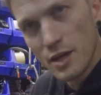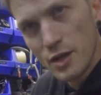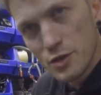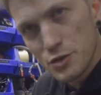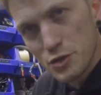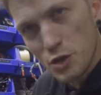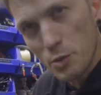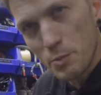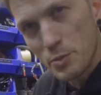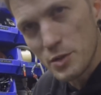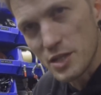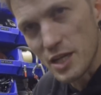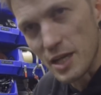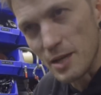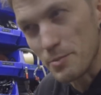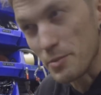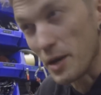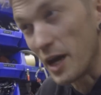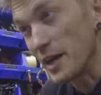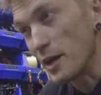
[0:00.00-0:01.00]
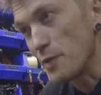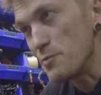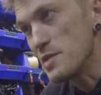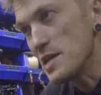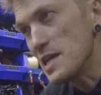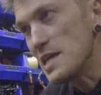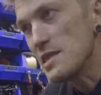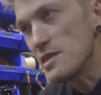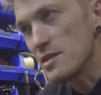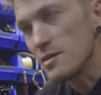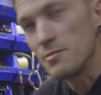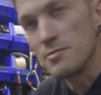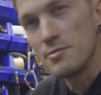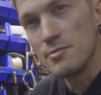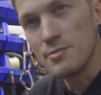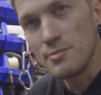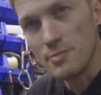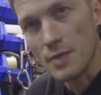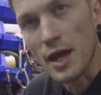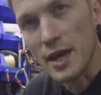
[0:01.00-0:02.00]
super cheap, but I don't need
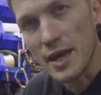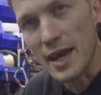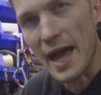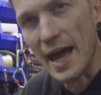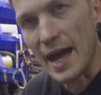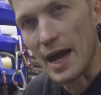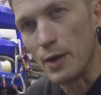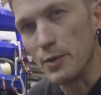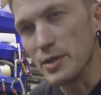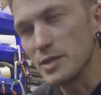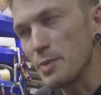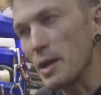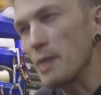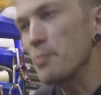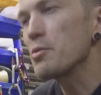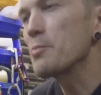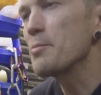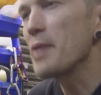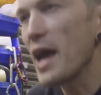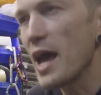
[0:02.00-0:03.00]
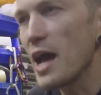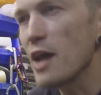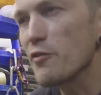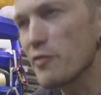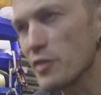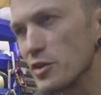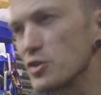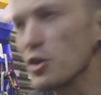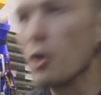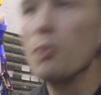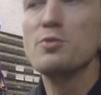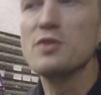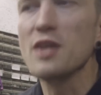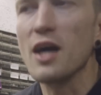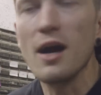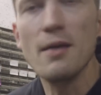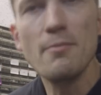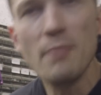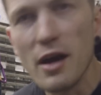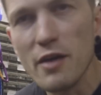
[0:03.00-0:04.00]
them now, is being prepared for jobs that
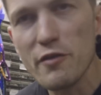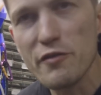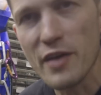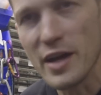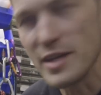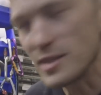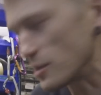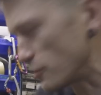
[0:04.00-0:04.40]
I might face